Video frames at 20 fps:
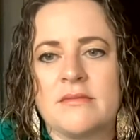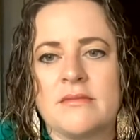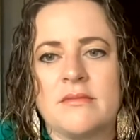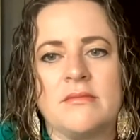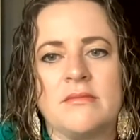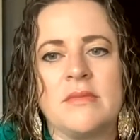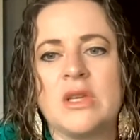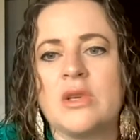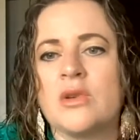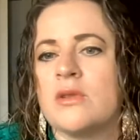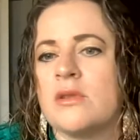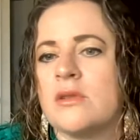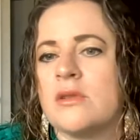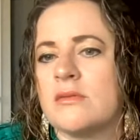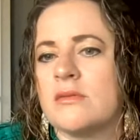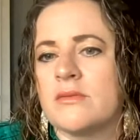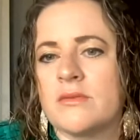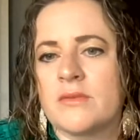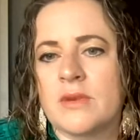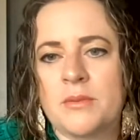
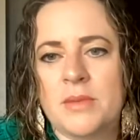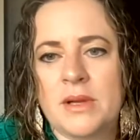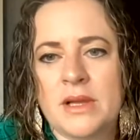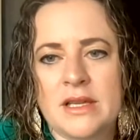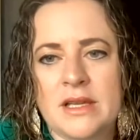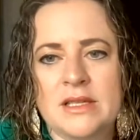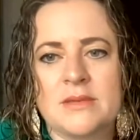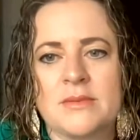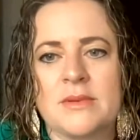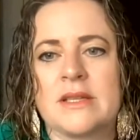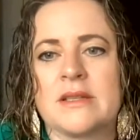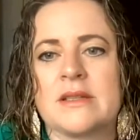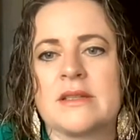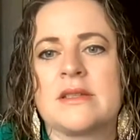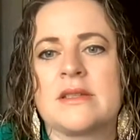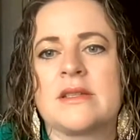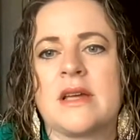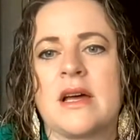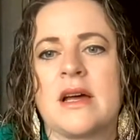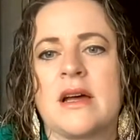meal replacements,